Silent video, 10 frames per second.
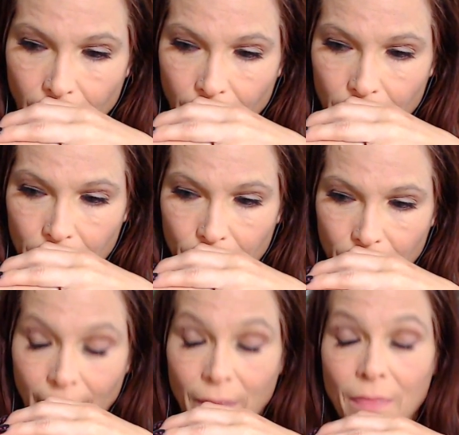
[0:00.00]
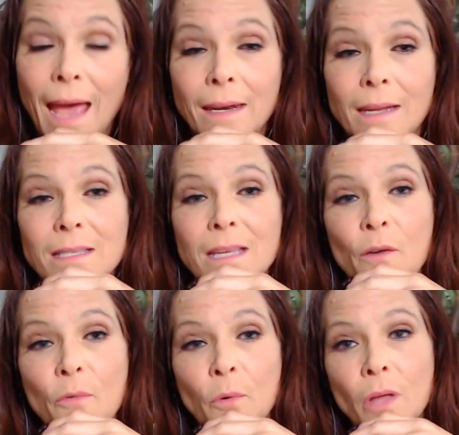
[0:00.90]
Um, and that in
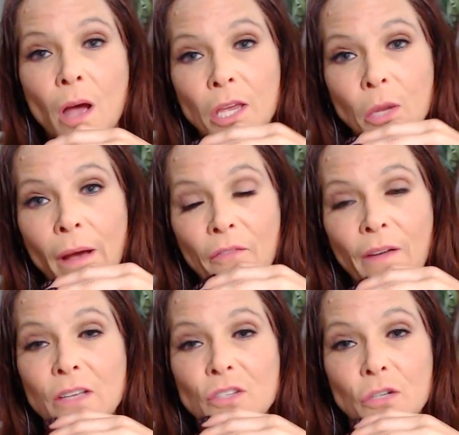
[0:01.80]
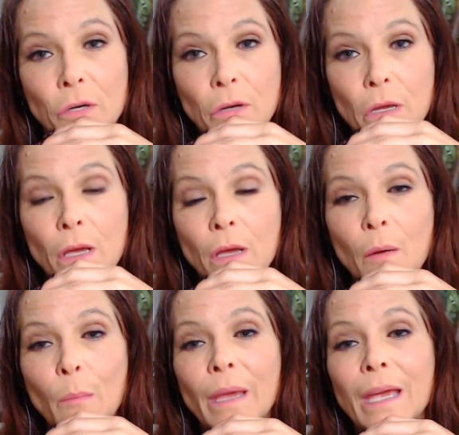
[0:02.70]
itself will knock you out faster
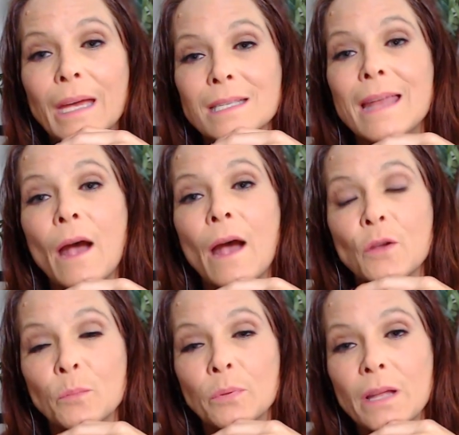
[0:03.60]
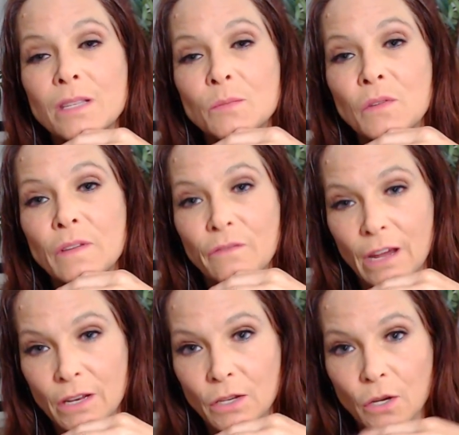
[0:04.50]
because now your blood's moving
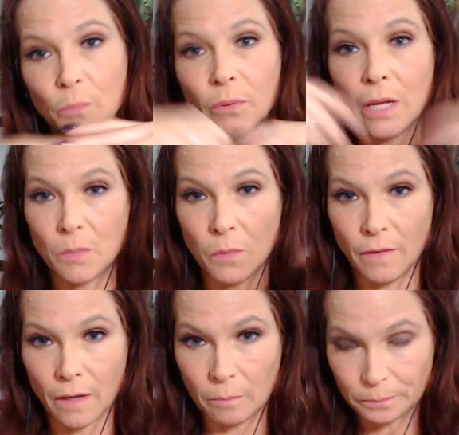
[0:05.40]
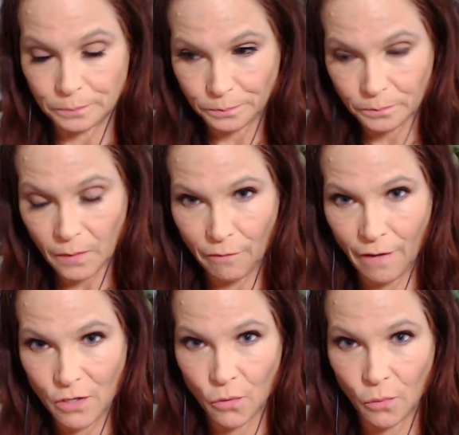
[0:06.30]
fast. Your blood's moving oh,
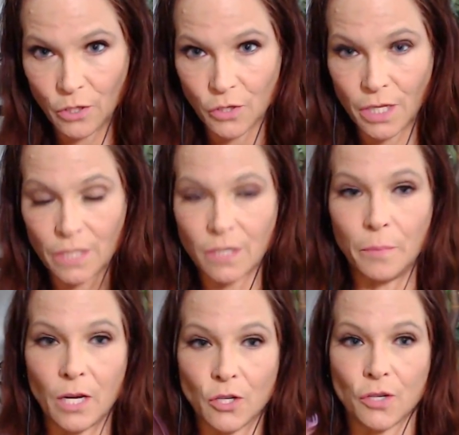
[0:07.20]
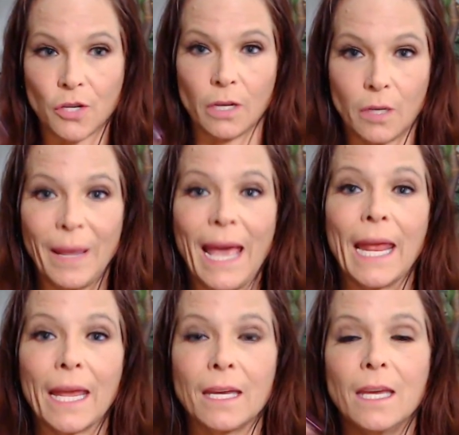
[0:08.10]
faster throughout your system because you're starting to
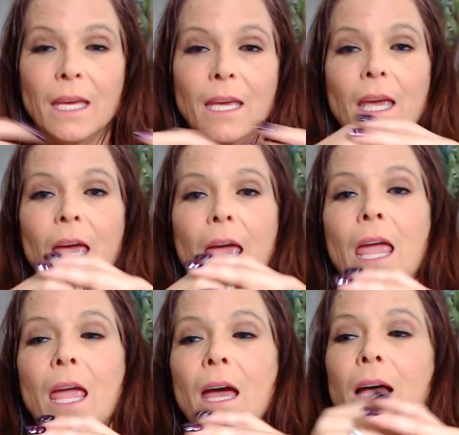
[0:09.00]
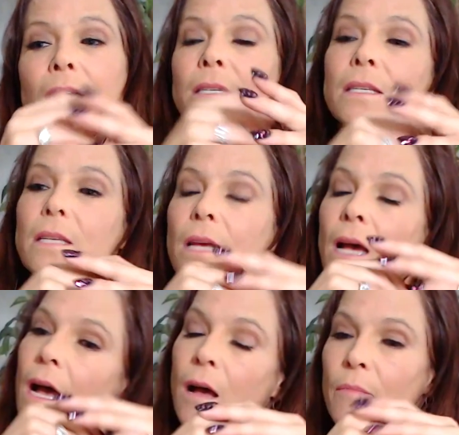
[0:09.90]
panic. And
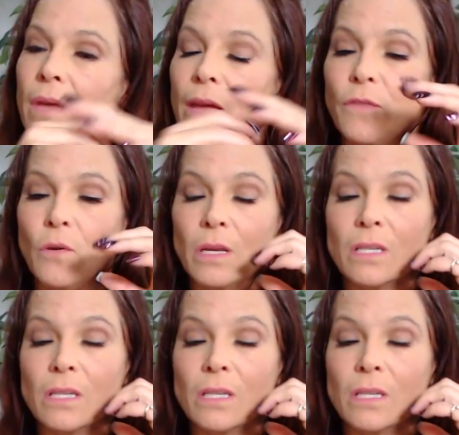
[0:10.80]
um, if you